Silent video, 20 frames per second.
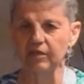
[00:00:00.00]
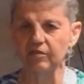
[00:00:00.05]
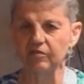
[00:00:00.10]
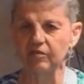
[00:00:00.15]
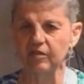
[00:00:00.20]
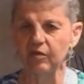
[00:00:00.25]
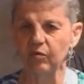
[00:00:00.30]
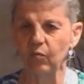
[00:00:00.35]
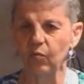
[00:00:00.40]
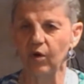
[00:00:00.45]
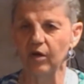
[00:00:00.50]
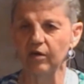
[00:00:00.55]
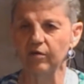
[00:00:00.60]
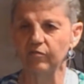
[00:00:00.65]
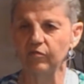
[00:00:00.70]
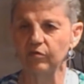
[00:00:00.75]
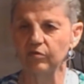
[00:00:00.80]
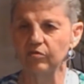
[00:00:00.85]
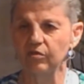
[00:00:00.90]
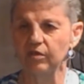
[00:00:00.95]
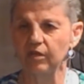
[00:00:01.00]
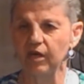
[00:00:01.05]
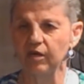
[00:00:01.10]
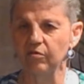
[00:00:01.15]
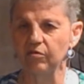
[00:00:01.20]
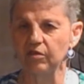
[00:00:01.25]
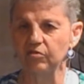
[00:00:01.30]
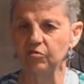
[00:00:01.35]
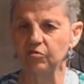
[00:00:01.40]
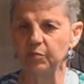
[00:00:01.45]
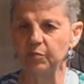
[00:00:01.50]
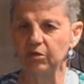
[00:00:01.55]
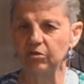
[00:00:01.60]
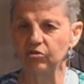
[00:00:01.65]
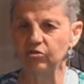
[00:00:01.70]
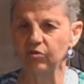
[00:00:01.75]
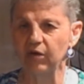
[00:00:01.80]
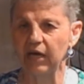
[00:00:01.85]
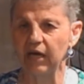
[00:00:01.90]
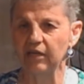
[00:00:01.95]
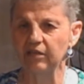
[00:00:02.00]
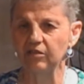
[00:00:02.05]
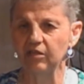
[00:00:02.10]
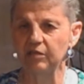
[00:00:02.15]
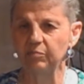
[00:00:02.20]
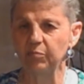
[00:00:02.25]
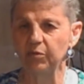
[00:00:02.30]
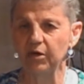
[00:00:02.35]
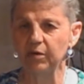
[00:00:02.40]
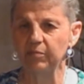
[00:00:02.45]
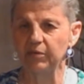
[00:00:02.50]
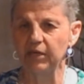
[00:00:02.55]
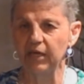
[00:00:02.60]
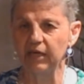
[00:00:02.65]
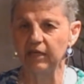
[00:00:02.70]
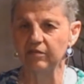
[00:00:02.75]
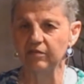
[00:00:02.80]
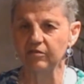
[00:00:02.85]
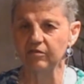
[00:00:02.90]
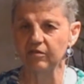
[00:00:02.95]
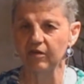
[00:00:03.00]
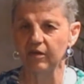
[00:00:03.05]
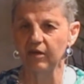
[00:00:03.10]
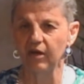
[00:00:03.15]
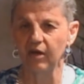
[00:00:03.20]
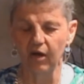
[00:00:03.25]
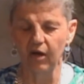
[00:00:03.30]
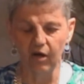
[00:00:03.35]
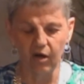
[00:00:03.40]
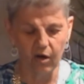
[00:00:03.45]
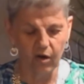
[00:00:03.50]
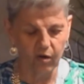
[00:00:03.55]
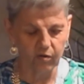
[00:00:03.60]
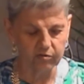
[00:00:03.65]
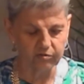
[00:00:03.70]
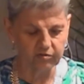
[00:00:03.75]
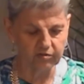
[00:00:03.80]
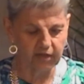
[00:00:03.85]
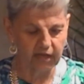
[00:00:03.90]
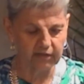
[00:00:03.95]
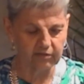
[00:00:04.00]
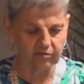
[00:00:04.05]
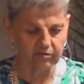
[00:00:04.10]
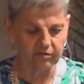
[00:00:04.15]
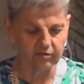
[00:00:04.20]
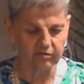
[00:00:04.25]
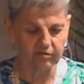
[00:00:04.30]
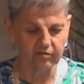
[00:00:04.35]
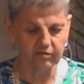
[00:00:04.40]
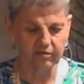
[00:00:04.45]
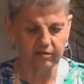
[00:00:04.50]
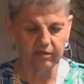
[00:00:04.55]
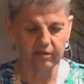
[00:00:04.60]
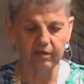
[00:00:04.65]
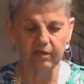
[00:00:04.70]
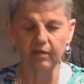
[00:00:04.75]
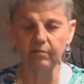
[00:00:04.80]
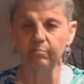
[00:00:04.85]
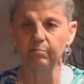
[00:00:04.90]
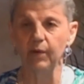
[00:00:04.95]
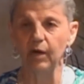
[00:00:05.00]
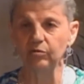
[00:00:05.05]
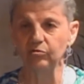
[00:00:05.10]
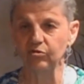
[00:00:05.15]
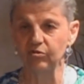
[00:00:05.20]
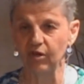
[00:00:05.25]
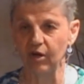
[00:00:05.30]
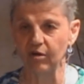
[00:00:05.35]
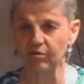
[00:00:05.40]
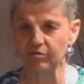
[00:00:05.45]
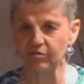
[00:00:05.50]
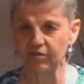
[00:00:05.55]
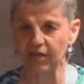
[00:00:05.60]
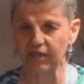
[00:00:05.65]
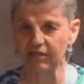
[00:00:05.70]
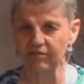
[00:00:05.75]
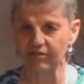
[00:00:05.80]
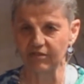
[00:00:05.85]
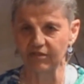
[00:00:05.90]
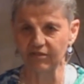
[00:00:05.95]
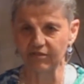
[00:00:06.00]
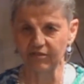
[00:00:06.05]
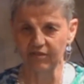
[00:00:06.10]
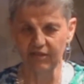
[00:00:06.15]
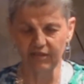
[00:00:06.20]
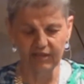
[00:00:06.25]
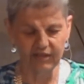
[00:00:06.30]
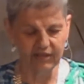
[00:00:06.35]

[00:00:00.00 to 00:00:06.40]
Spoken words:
Isn't it wonderful to know that spirituality permeates all sectors, most all sectors